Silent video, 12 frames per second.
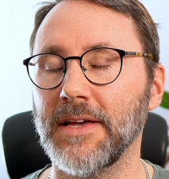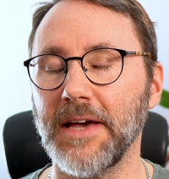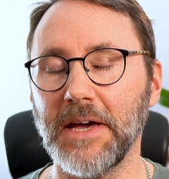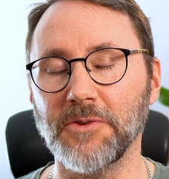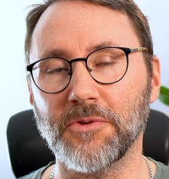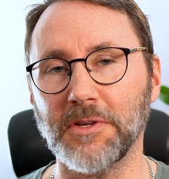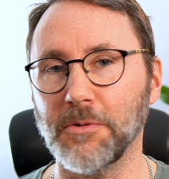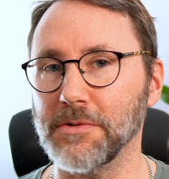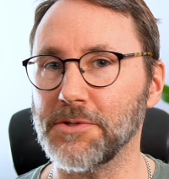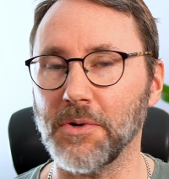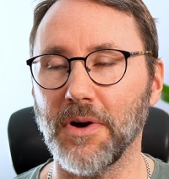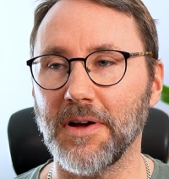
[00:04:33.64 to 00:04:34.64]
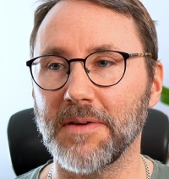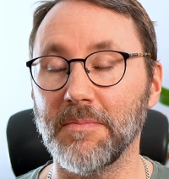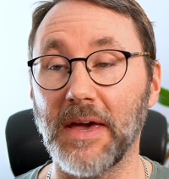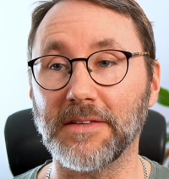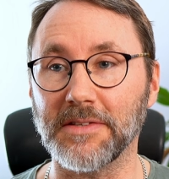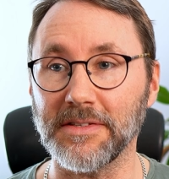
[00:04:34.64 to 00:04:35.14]
And you can also
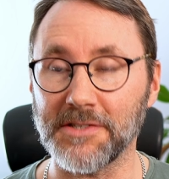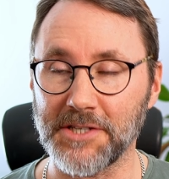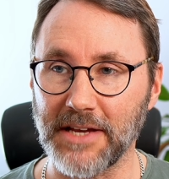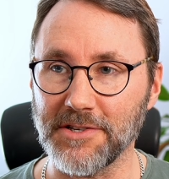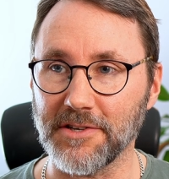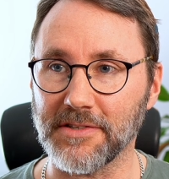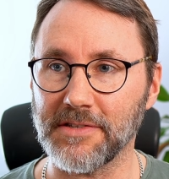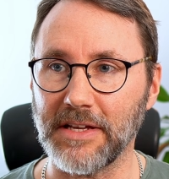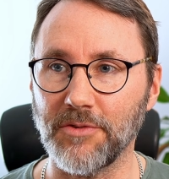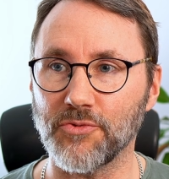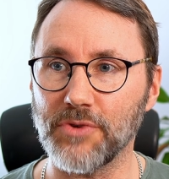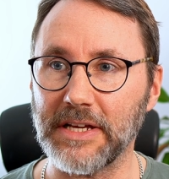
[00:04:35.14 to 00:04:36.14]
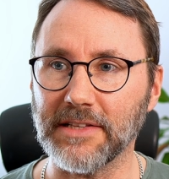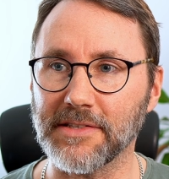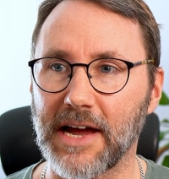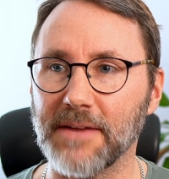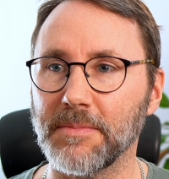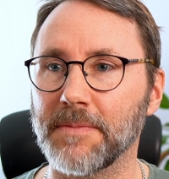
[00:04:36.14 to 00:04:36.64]
make these changes in real
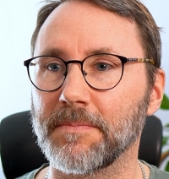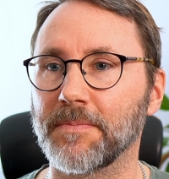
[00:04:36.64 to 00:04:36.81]
time.